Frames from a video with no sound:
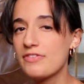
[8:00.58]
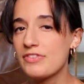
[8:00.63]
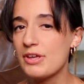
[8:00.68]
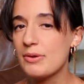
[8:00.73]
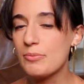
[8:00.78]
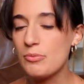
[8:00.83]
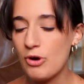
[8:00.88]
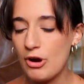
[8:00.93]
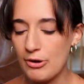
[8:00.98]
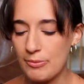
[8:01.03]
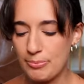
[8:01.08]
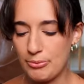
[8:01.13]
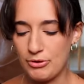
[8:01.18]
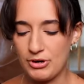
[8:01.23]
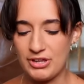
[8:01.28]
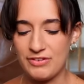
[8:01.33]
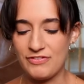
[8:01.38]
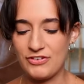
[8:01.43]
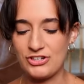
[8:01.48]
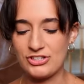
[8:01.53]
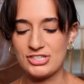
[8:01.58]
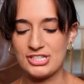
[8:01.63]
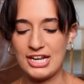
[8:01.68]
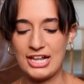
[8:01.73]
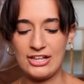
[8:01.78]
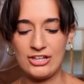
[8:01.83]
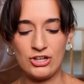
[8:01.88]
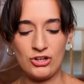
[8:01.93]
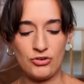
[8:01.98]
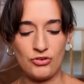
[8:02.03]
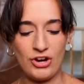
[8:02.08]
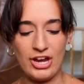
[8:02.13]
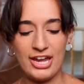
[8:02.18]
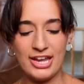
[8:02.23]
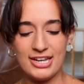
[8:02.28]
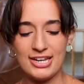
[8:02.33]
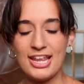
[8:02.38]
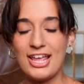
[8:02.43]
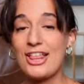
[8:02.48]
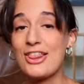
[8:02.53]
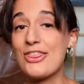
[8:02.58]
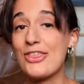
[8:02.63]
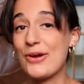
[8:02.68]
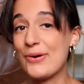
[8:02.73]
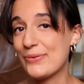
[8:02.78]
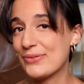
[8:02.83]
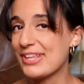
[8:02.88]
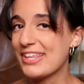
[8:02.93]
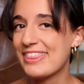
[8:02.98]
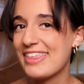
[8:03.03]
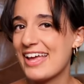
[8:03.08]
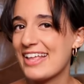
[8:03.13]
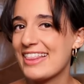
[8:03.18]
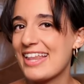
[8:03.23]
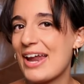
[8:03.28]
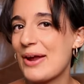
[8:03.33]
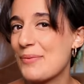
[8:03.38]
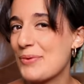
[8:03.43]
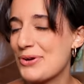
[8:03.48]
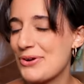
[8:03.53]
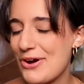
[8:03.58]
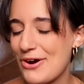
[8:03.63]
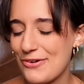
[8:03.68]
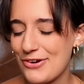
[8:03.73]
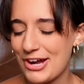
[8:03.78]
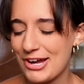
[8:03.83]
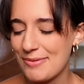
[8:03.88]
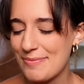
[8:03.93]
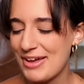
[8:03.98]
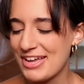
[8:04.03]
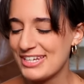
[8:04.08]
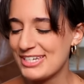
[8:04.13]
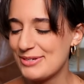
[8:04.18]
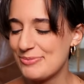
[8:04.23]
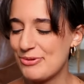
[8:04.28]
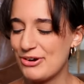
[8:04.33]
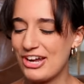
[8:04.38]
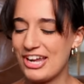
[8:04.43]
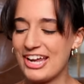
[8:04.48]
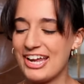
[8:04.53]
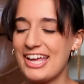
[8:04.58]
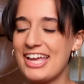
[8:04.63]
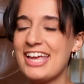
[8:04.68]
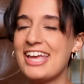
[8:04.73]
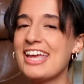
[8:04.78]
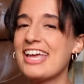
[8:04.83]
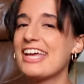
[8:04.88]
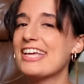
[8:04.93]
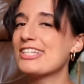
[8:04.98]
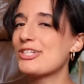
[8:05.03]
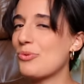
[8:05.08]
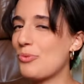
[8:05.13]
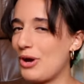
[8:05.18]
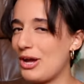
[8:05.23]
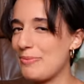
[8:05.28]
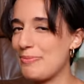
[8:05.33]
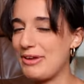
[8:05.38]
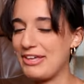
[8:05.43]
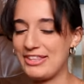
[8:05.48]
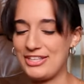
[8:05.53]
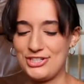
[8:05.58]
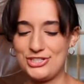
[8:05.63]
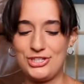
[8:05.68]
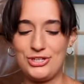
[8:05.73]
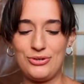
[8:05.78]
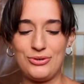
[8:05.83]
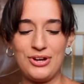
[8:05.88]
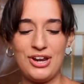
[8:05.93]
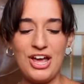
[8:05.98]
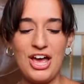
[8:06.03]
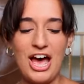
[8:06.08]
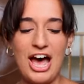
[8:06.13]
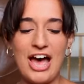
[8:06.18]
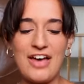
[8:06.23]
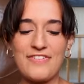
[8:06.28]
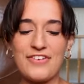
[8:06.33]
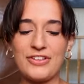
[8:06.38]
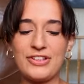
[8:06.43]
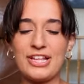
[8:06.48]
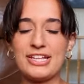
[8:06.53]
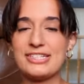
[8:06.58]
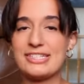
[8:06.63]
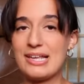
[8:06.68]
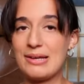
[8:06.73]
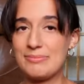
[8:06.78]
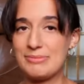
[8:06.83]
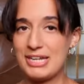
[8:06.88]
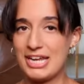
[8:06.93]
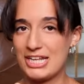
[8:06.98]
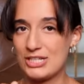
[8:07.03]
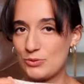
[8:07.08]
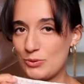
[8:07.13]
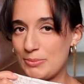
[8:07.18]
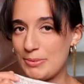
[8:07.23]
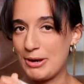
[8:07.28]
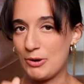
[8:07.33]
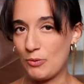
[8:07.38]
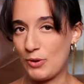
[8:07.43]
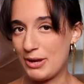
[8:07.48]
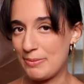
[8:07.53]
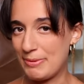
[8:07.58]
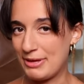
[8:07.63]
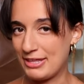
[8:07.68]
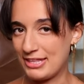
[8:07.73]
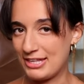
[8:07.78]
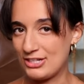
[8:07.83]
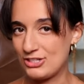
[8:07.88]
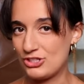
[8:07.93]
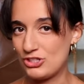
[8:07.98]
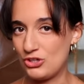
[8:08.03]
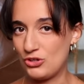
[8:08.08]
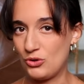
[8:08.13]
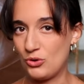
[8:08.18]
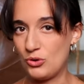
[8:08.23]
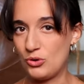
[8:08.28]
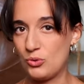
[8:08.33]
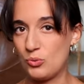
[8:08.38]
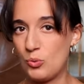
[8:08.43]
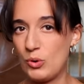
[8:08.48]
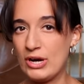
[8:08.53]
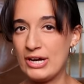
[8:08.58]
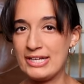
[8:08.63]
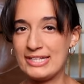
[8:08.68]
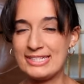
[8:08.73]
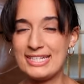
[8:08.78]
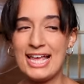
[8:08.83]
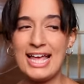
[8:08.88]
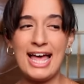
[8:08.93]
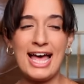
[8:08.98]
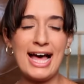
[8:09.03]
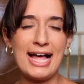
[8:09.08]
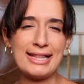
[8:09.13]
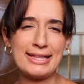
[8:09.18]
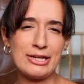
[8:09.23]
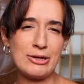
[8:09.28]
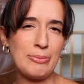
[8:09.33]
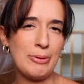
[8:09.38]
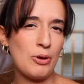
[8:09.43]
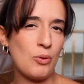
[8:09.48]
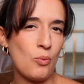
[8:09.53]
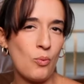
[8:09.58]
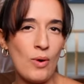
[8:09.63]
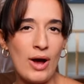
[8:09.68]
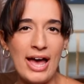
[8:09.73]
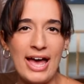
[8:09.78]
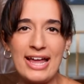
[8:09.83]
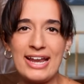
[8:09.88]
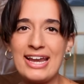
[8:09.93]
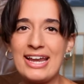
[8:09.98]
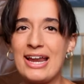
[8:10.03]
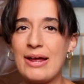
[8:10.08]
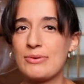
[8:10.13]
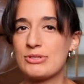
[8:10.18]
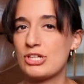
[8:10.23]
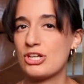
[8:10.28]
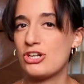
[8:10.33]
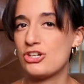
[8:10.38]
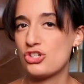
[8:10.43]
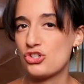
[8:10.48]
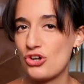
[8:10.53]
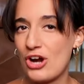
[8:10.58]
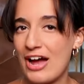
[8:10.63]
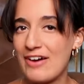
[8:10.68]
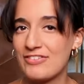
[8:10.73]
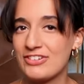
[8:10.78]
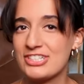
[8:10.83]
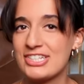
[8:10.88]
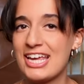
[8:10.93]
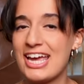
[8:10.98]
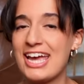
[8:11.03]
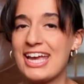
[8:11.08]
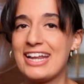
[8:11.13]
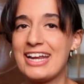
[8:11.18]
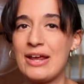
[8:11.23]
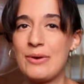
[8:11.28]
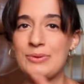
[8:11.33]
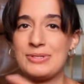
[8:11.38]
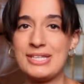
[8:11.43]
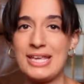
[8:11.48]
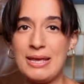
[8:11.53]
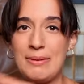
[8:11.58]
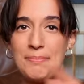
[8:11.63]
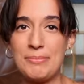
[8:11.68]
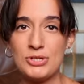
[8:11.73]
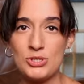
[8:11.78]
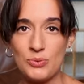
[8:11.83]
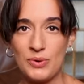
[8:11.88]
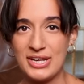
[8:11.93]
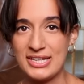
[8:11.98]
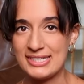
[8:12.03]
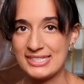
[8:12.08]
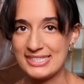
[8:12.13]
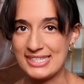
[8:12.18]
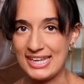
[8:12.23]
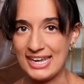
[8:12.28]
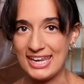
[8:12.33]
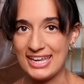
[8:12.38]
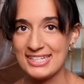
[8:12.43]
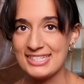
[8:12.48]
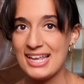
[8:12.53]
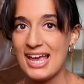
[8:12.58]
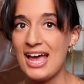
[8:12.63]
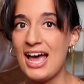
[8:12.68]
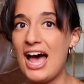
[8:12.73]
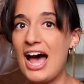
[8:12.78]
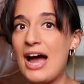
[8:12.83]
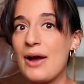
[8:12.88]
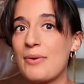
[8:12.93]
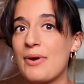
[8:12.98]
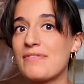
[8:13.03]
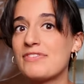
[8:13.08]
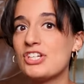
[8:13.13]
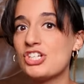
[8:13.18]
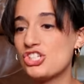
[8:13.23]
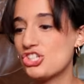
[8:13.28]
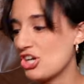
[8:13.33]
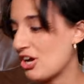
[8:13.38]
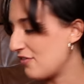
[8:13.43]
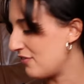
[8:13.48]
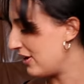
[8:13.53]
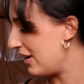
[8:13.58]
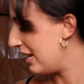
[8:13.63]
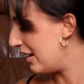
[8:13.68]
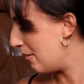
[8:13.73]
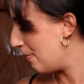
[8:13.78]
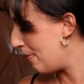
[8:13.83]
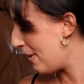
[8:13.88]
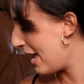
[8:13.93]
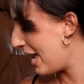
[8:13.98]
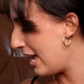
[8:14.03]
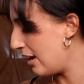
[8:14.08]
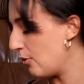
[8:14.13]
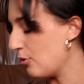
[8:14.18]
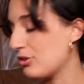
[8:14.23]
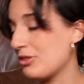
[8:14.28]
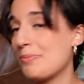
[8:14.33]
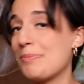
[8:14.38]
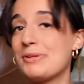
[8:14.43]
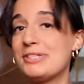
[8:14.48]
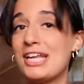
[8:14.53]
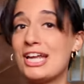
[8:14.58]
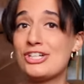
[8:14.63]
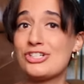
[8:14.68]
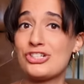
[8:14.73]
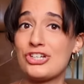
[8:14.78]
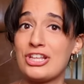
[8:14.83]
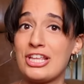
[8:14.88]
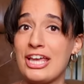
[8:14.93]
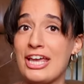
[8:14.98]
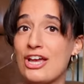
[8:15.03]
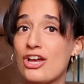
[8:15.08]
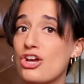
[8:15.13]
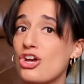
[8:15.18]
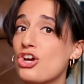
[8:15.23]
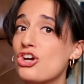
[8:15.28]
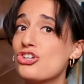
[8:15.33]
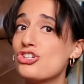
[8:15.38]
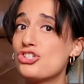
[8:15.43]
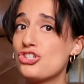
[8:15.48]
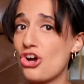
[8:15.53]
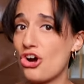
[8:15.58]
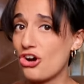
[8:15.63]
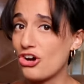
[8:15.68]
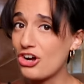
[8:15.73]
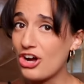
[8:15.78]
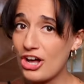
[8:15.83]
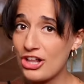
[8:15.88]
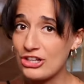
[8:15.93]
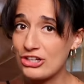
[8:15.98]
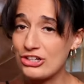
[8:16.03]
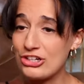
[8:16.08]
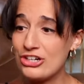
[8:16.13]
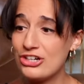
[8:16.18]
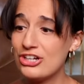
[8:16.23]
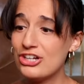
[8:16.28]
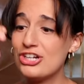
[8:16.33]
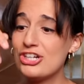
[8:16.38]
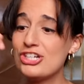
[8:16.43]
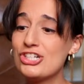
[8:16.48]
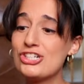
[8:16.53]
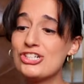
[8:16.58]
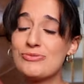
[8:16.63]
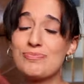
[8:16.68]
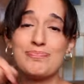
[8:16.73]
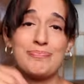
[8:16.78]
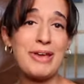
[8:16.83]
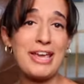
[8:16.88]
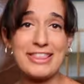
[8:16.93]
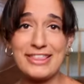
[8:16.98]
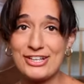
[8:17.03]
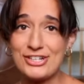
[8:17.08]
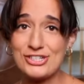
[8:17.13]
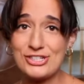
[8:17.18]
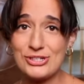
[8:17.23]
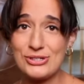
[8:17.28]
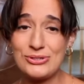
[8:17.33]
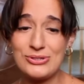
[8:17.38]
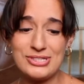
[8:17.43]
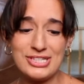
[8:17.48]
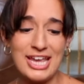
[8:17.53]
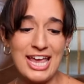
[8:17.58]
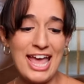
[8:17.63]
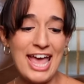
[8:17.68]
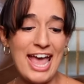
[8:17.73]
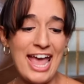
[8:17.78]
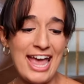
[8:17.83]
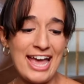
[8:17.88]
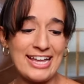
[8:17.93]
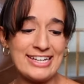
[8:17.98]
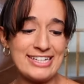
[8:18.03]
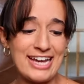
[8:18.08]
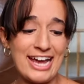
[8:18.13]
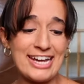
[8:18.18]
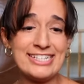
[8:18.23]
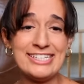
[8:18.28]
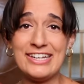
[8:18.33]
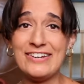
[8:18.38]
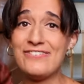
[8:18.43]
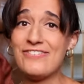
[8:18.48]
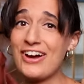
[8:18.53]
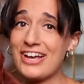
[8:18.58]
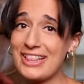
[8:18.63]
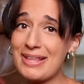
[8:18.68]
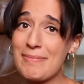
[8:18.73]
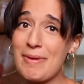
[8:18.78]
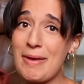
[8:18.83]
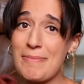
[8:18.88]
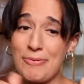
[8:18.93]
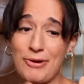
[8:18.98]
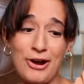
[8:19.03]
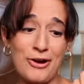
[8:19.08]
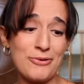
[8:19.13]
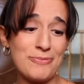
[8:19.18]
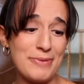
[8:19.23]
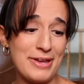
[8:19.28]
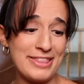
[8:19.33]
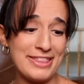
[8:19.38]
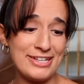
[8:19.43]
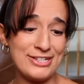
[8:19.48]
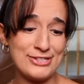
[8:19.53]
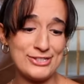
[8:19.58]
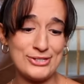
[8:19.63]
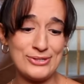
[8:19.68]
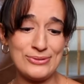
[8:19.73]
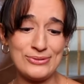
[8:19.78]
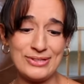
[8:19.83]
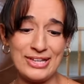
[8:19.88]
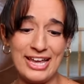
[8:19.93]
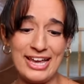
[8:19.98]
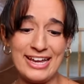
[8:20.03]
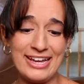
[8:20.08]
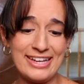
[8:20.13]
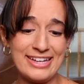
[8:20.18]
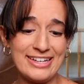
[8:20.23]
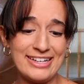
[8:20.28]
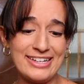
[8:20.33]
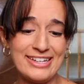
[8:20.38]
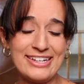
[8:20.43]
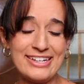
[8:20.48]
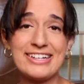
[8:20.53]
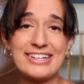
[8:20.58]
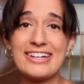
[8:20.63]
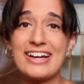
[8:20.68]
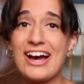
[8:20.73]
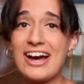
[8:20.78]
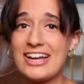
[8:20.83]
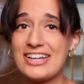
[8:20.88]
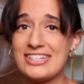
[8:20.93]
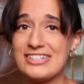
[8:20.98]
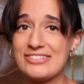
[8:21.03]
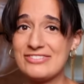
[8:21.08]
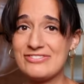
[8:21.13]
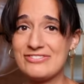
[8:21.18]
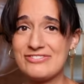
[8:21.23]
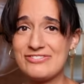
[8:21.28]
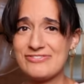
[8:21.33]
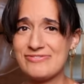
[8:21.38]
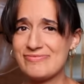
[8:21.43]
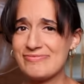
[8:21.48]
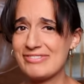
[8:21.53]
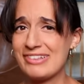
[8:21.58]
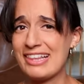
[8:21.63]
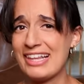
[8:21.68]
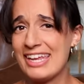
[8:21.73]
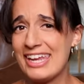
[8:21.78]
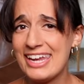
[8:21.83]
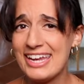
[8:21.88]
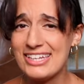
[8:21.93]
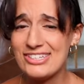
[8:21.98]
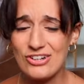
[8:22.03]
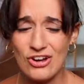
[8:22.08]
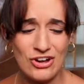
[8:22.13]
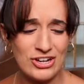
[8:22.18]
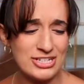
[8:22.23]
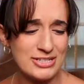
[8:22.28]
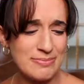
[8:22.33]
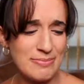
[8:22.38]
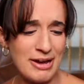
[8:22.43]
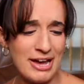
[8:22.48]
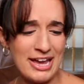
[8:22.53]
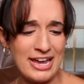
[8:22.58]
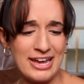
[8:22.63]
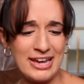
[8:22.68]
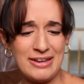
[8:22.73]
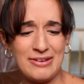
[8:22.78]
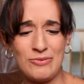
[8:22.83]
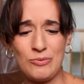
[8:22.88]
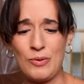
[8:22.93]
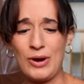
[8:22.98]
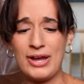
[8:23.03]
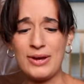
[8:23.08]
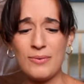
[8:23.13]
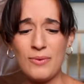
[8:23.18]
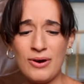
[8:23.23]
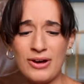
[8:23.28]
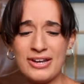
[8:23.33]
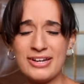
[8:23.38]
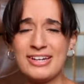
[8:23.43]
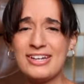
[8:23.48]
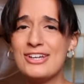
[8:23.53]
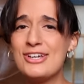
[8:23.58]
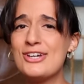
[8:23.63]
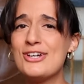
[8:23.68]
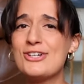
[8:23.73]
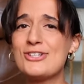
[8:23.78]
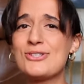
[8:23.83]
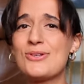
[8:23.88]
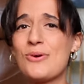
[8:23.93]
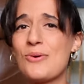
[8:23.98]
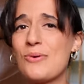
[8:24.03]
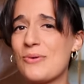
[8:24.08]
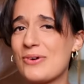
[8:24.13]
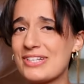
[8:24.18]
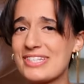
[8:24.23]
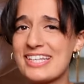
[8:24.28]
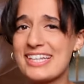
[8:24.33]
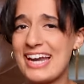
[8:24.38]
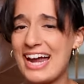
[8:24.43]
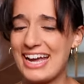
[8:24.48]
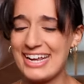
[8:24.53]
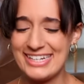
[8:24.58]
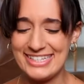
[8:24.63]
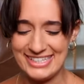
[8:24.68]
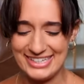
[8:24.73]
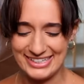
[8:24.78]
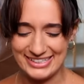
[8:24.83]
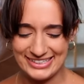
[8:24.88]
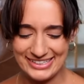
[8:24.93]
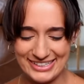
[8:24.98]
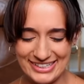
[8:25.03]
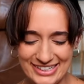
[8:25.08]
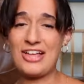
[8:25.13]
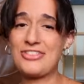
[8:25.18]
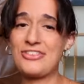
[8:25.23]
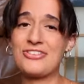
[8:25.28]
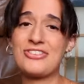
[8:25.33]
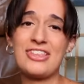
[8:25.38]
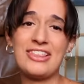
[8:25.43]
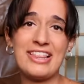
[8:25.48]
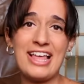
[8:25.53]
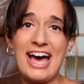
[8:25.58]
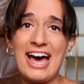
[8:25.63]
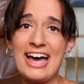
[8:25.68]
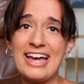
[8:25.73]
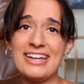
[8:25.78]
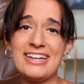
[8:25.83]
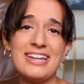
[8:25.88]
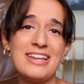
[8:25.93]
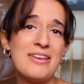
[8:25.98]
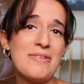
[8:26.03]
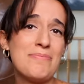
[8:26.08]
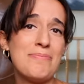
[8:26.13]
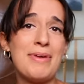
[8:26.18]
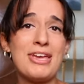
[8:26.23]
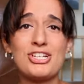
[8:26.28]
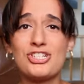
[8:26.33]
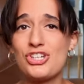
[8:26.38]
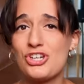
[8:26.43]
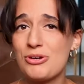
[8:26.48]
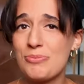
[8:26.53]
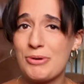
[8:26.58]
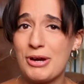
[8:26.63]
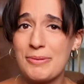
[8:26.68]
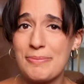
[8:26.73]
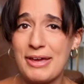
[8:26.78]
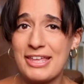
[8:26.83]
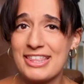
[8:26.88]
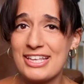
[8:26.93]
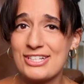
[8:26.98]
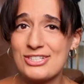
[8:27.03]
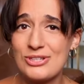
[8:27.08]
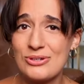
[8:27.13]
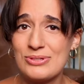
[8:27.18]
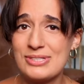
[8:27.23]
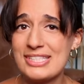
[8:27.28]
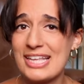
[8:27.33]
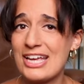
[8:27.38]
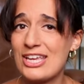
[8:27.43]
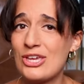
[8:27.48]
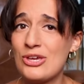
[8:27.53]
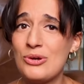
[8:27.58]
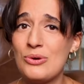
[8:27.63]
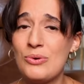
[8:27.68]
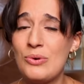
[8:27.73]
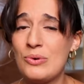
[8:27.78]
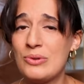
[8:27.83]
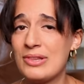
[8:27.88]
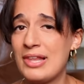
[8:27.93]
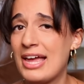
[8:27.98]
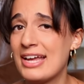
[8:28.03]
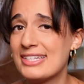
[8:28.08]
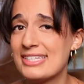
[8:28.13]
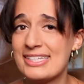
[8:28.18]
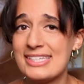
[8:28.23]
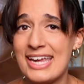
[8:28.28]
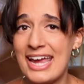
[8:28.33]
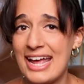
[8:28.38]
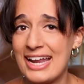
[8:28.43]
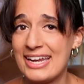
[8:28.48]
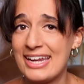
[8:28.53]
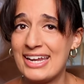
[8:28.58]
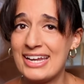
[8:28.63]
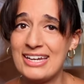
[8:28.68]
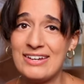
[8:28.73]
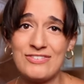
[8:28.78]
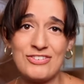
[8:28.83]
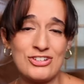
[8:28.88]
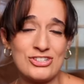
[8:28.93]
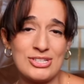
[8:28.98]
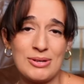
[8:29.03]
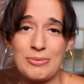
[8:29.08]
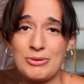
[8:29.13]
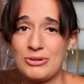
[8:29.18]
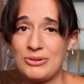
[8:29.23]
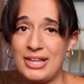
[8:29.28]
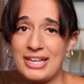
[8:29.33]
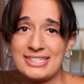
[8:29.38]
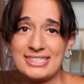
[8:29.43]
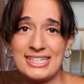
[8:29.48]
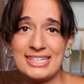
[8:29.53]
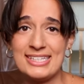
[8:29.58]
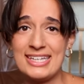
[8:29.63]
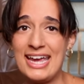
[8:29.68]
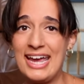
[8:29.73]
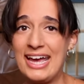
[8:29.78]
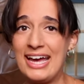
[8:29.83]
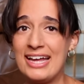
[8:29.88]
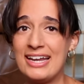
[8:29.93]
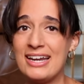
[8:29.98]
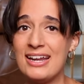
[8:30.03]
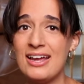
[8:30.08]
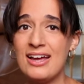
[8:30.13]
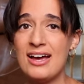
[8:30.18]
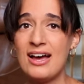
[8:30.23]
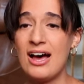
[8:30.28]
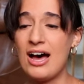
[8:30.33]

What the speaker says: of them were pretty versatile and great. The only thing that I would not recommend to bring is a white bathing suit. I found that some days when my white bathing suit was a little bit wet and I was on a travel day and I was in between cities, I would have to shove it in a bag with a potentially dark colored bathing suit, and I did find that my brown bathing suit like kind of leaked onto my white one, so it wasn't ideal. Other than that, make sure you bring bathing suits that you like to tan in if you're someone who likes to tan.